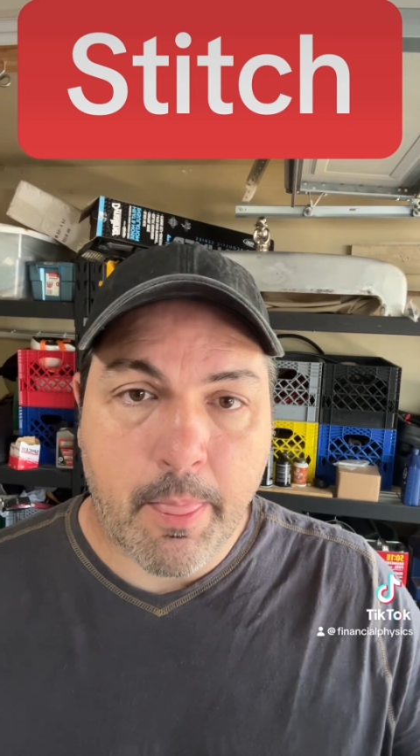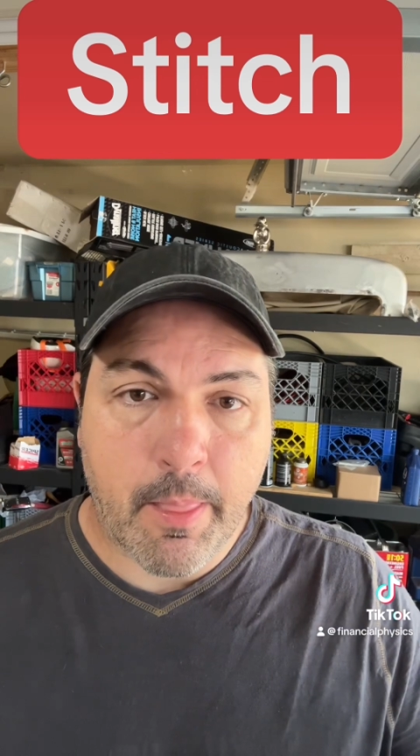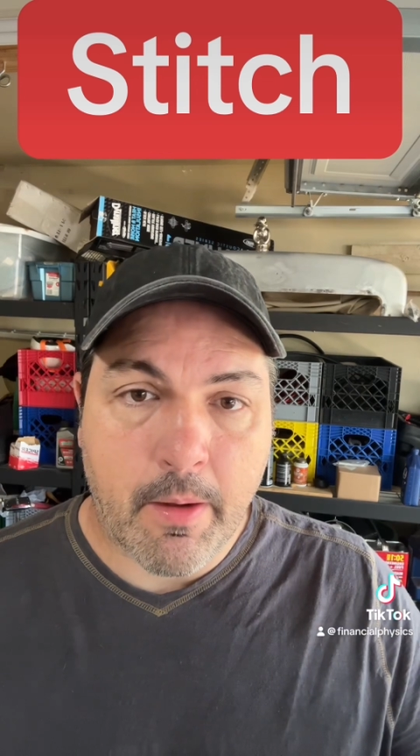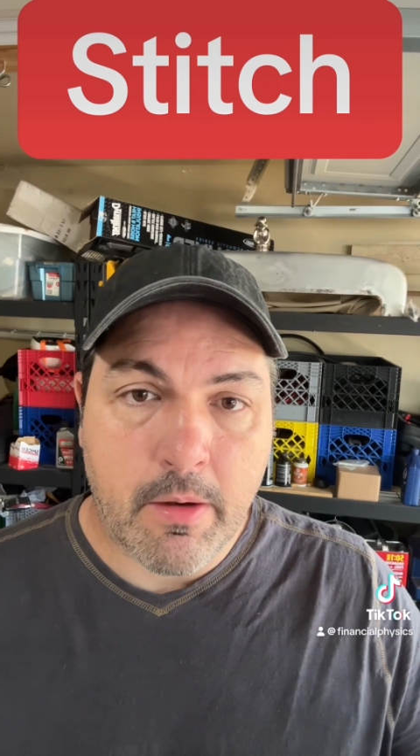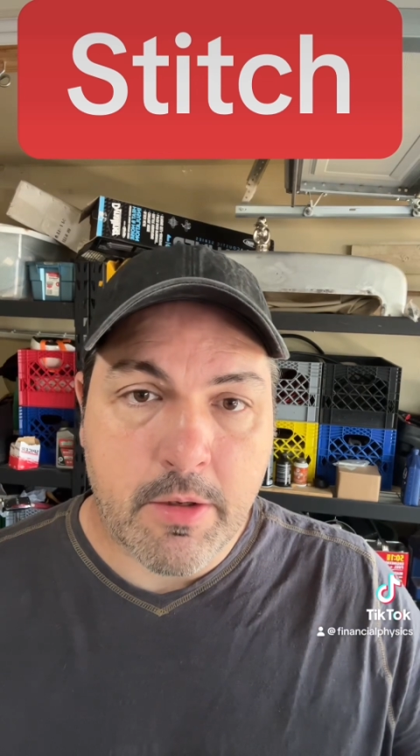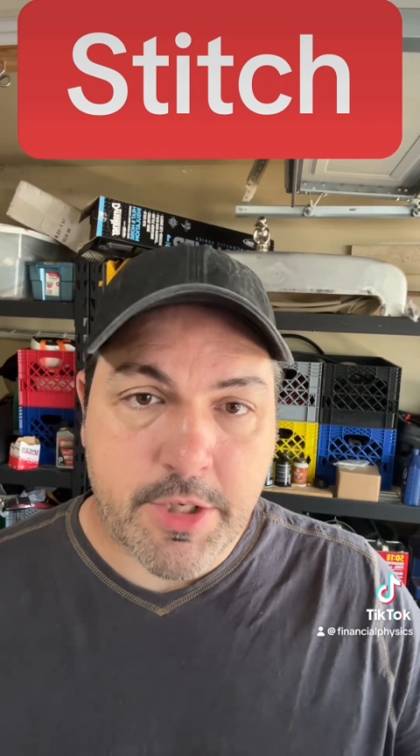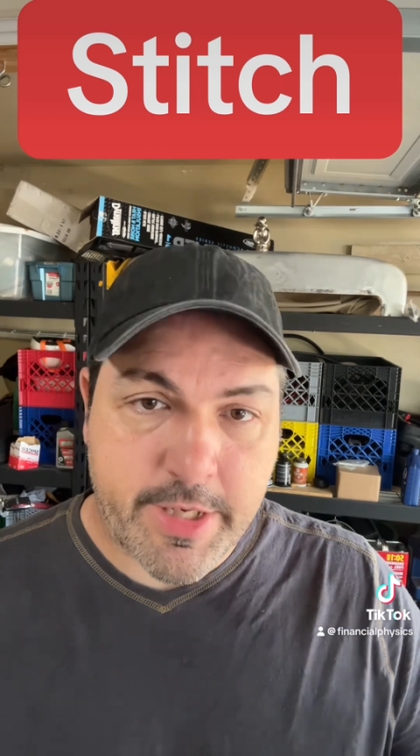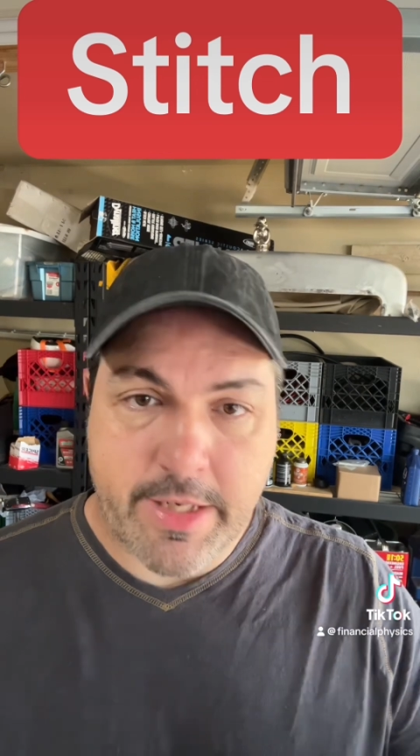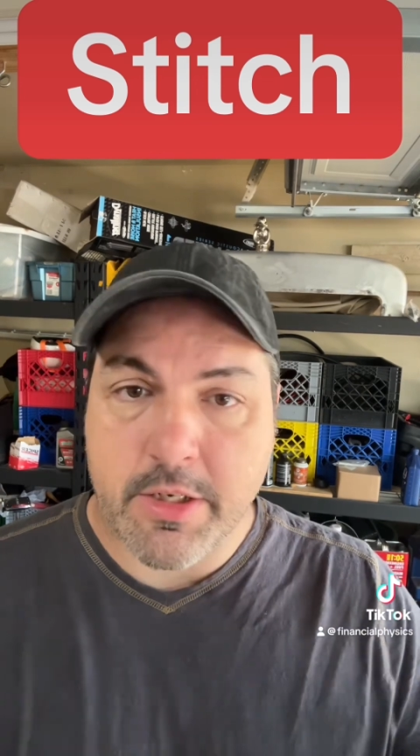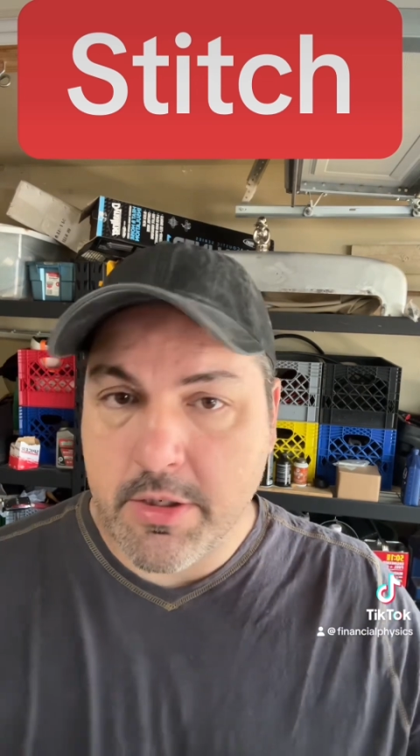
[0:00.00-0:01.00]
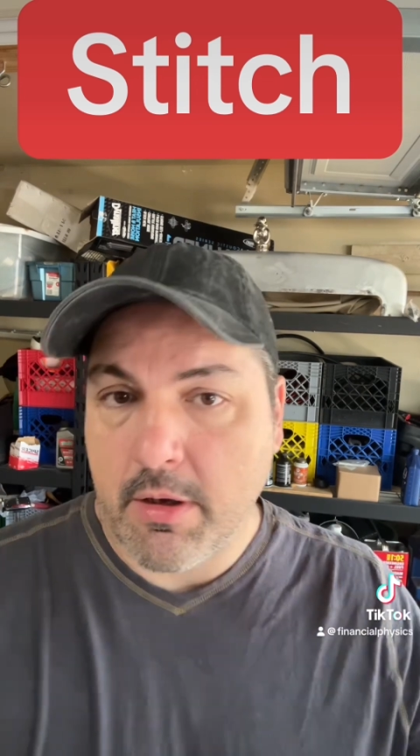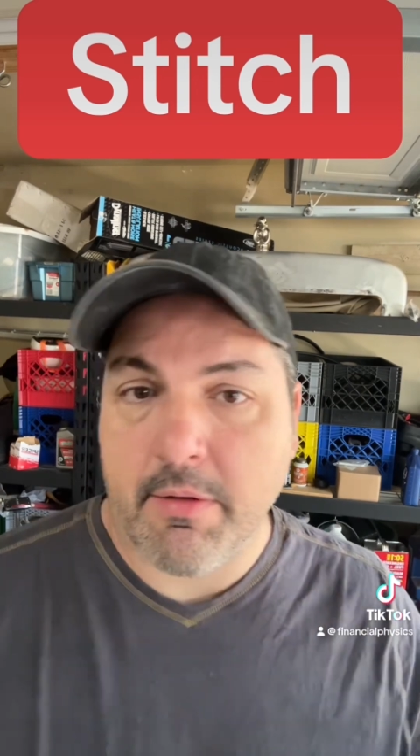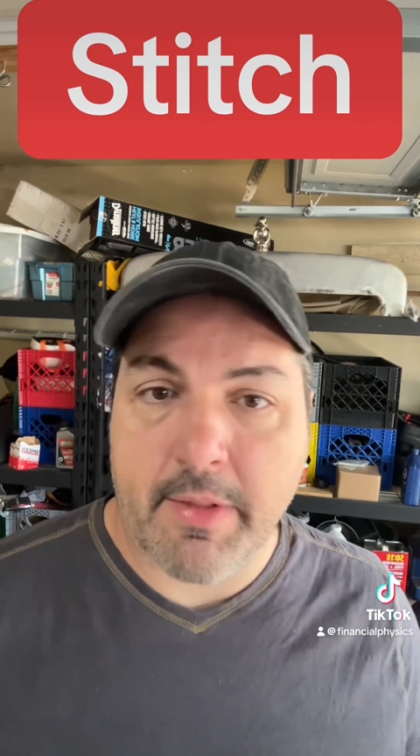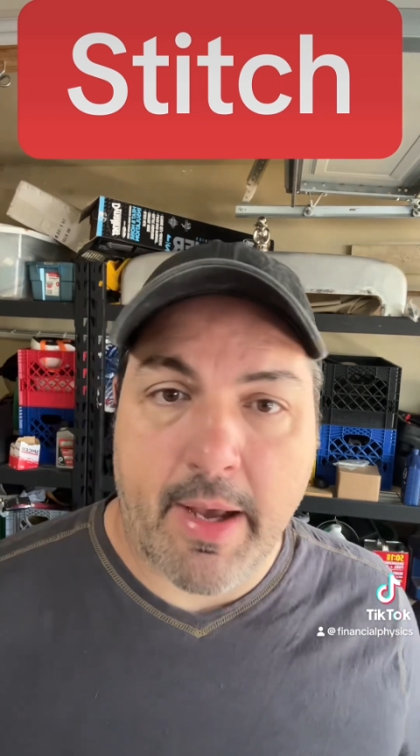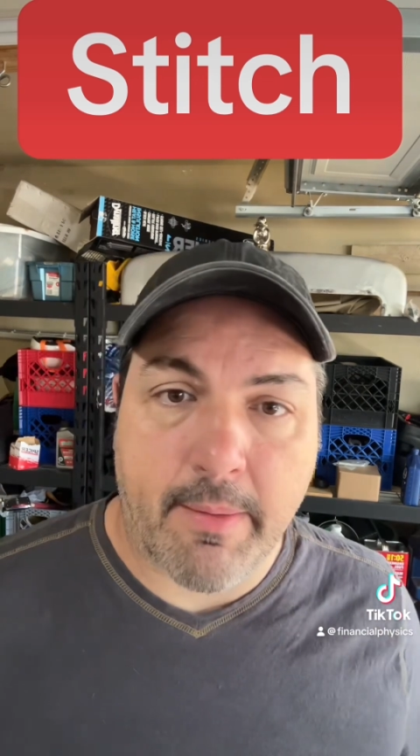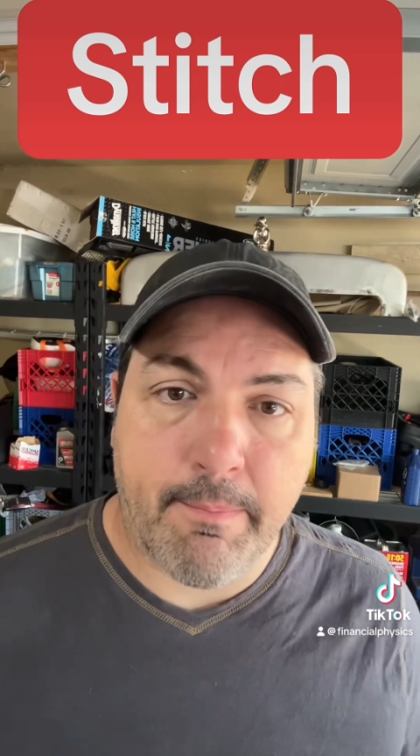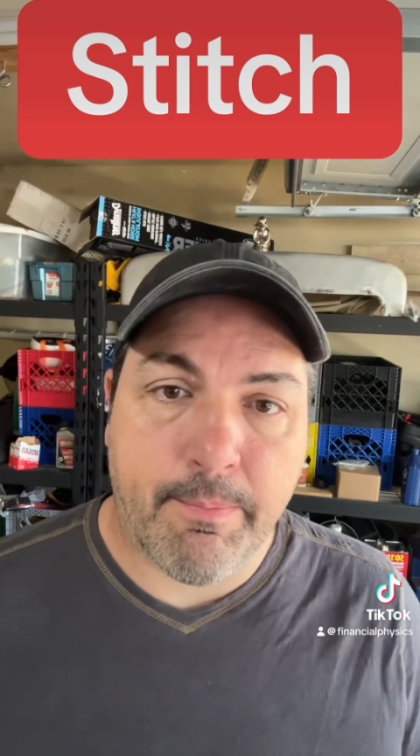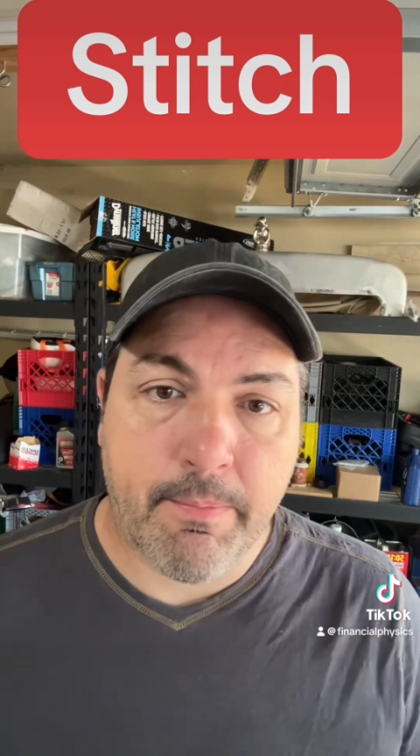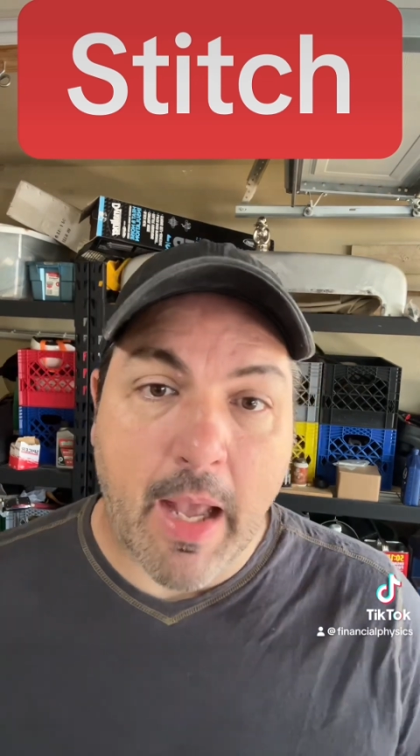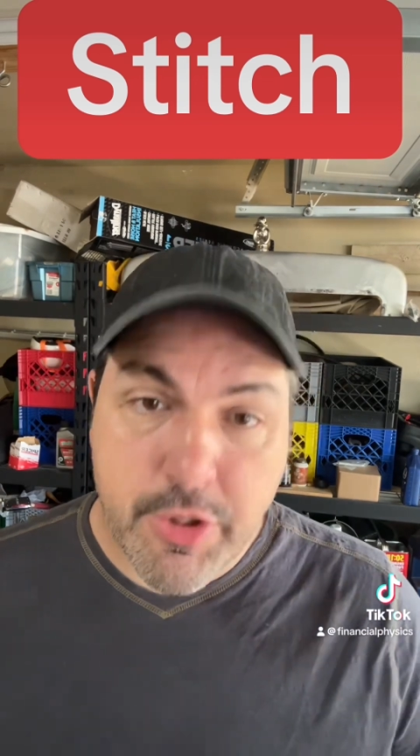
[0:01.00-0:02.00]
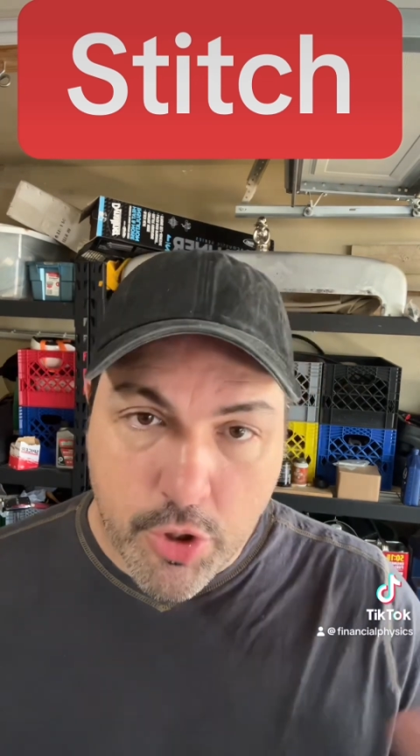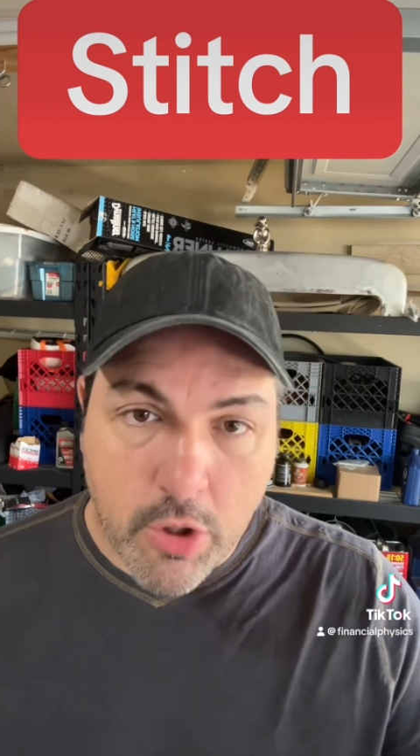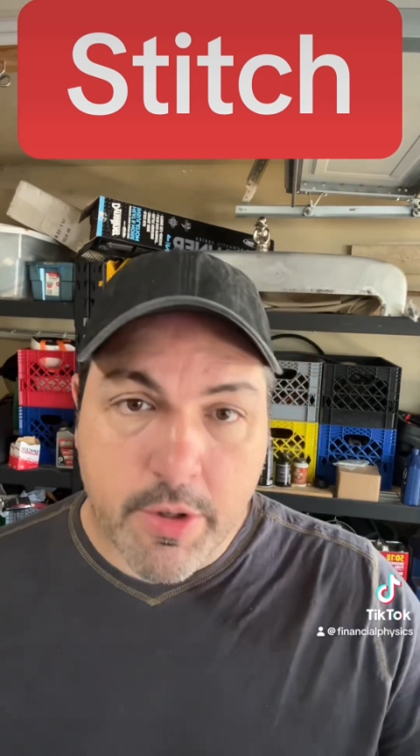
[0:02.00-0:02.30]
seeks to solve that as a currency